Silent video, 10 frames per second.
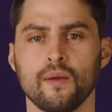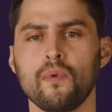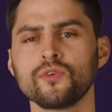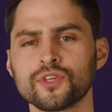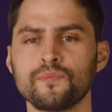
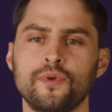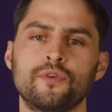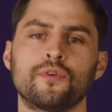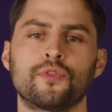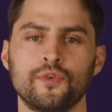Most
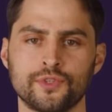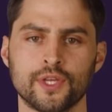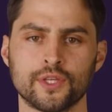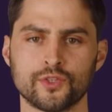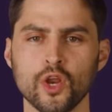computer
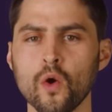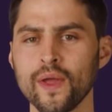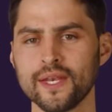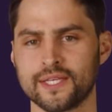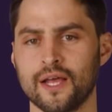enthusiasts know
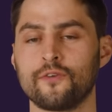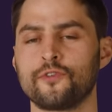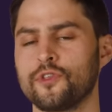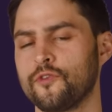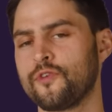Intel
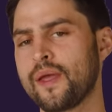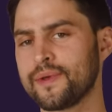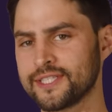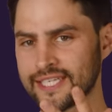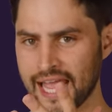for their famous